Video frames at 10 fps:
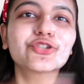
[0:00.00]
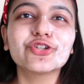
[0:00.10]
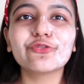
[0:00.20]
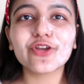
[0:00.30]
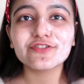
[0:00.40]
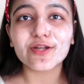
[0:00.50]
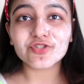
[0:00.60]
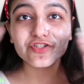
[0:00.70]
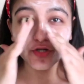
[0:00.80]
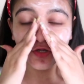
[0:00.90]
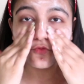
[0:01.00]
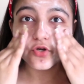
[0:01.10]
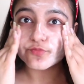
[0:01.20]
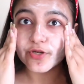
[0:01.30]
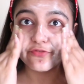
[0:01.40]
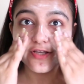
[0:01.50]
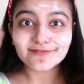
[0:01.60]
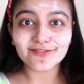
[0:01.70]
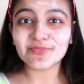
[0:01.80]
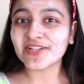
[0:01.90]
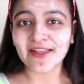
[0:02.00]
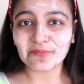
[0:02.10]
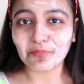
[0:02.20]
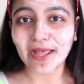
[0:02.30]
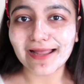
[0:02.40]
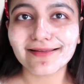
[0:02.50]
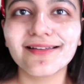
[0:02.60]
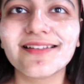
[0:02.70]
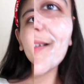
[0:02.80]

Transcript: wash your face. I'm just gonna wash my face and be right back.